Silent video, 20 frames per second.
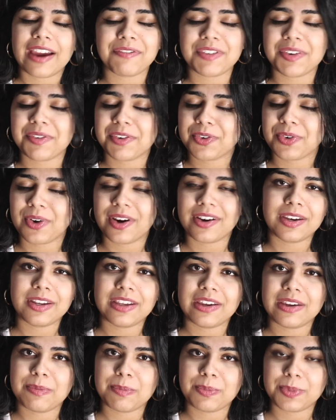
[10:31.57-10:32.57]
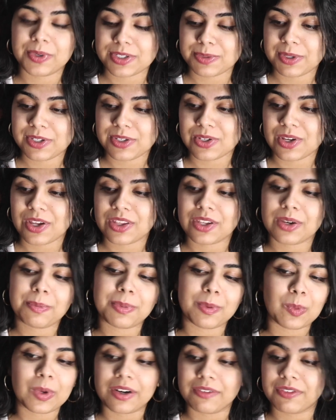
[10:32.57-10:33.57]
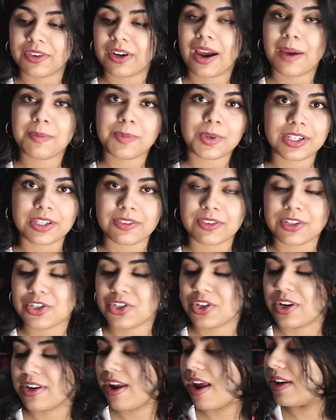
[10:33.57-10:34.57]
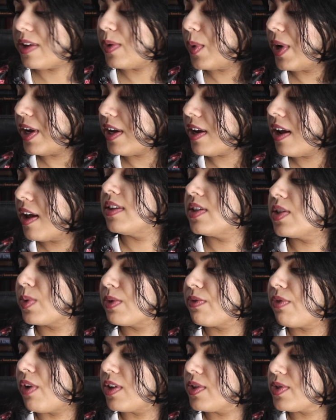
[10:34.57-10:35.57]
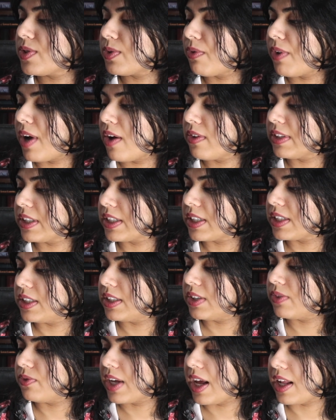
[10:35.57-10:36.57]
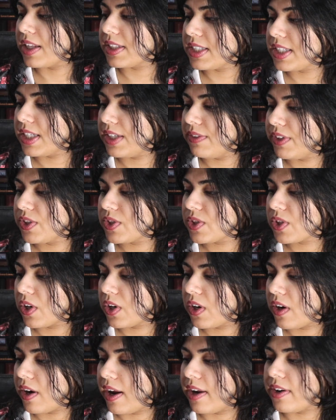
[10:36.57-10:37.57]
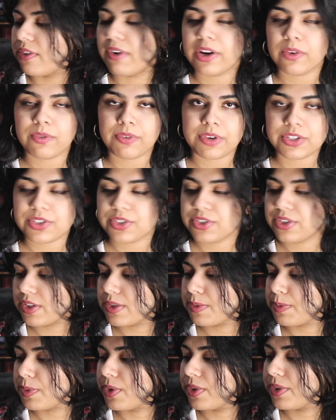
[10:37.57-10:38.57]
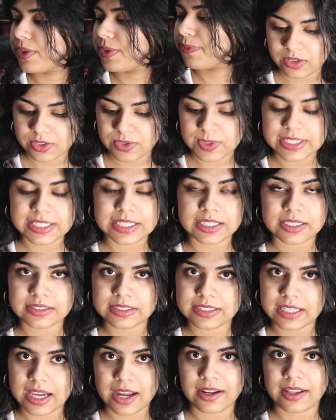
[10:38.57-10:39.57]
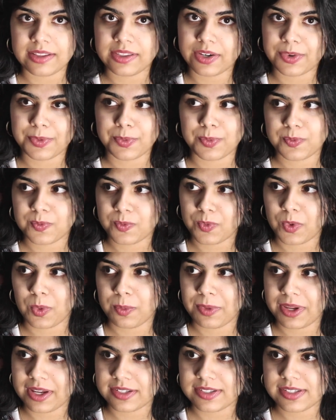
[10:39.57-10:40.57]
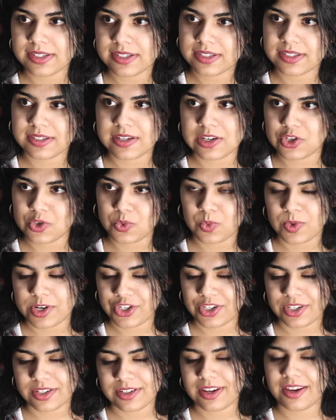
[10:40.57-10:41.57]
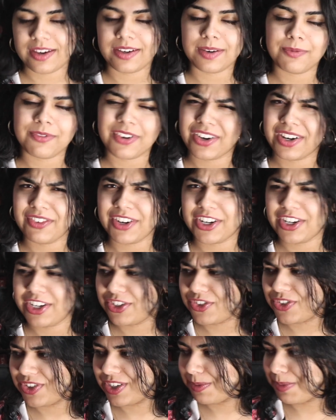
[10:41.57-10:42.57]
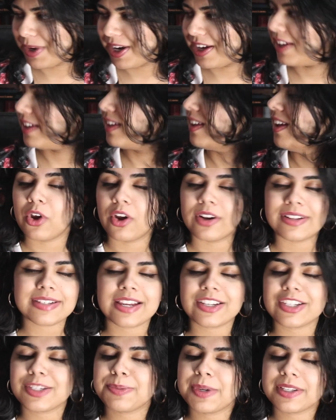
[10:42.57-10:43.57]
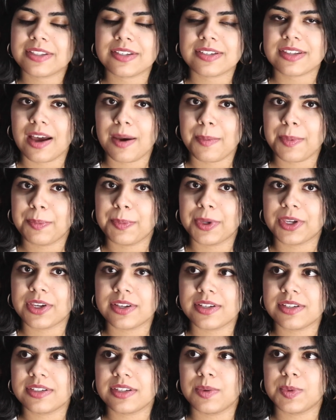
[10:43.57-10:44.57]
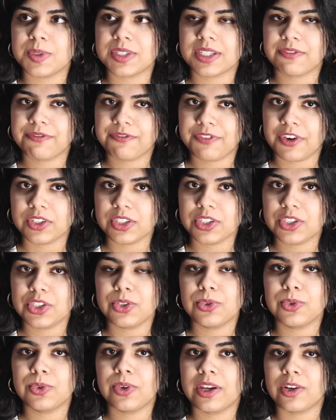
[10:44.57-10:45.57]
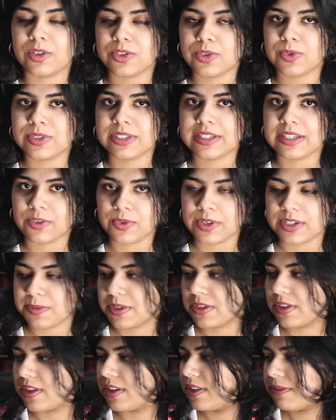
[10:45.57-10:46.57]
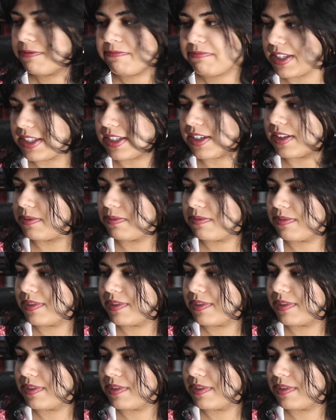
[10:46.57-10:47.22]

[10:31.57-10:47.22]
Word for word: I've never tried any books by this author, but whatever. I'm gonna give it a shot anyway. This one follows around like a reality TV star and renovation expert, and also a single dad and their romance situation. And I'm very, very intrigued by it. But honestly, I just picked this up because it was fairly new, and also it said Christmas on it. That's it.